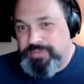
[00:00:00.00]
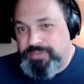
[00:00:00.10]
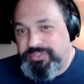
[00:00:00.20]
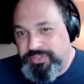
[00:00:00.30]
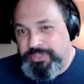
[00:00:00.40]

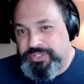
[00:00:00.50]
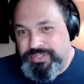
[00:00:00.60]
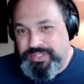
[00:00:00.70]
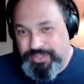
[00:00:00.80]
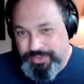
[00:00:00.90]
information
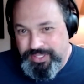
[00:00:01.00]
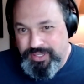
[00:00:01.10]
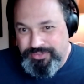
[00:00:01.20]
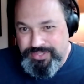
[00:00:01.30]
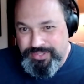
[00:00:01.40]
security
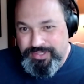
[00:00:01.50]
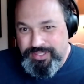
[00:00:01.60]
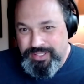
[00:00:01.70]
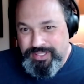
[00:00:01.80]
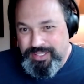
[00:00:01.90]
officer
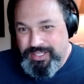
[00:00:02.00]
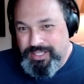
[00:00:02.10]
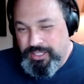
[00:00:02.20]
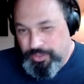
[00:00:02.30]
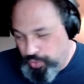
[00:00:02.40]

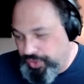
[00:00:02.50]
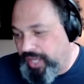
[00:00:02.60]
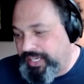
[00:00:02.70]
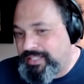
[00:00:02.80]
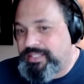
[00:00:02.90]
would not
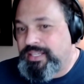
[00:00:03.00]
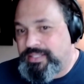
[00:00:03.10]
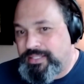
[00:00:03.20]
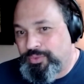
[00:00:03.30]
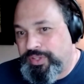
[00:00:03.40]

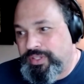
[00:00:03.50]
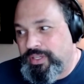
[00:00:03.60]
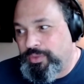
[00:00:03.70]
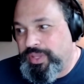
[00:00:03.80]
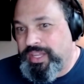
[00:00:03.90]
exist
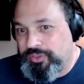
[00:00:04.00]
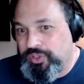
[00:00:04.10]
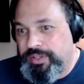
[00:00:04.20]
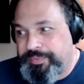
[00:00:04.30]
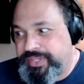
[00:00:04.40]
without
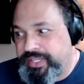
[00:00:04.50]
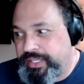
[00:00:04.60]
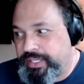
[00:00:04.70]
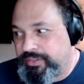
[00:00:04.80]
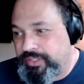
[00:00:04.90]

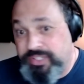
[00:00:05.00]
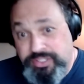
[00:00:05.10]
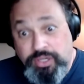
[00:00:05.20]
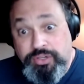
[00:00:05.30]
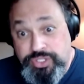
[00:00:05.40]
the
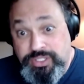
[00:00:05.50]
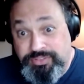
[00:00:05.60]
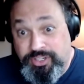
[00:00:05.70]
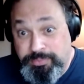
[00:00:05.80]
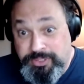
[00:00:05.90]
technology
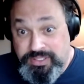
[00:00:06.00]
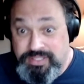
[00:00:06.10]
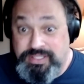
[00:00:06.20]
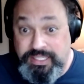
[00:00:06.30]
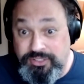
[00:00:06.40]
development that
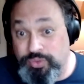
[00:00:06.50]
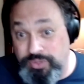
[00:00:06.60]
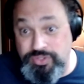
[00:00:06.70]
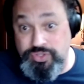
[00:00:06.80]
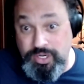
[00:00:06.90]
has led to
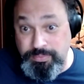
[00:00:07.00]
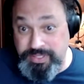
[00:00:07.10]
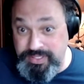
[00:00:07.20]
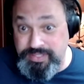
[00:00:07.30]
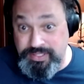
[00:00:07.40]
this job
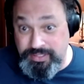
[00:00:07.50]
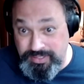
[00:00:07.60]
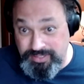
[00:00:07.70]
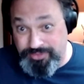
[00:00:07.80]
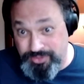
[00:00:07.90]
existing
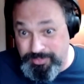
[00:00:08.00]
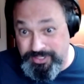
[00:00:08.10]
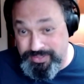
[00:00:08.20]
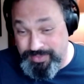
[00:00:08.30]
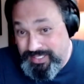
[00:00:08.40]
in the first
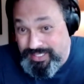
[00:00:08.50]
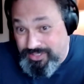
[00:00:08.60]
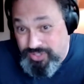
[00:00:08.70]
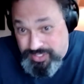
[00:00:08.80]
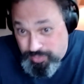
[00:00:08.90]
place, right? It
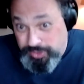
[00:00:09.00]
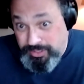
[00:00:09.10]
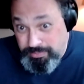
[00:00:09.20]
just wouldn't